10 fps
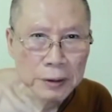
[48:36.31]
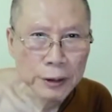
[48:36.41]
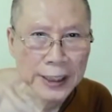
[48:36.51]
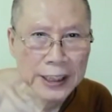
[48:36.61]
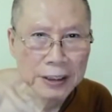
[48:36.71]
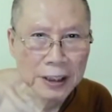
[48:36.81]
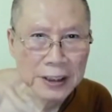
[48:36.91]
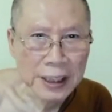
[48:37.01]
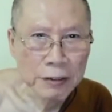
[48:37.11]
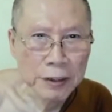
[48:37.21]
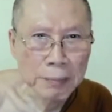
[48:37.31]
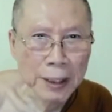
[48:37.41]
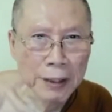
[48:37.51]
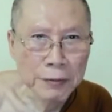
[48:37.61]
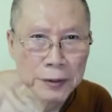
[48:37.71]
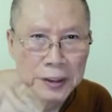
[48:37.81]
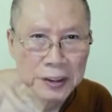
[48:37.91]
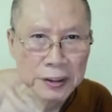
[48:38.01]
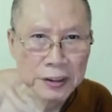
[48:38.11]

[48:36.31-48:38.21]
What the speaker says: training yourself in mindfulness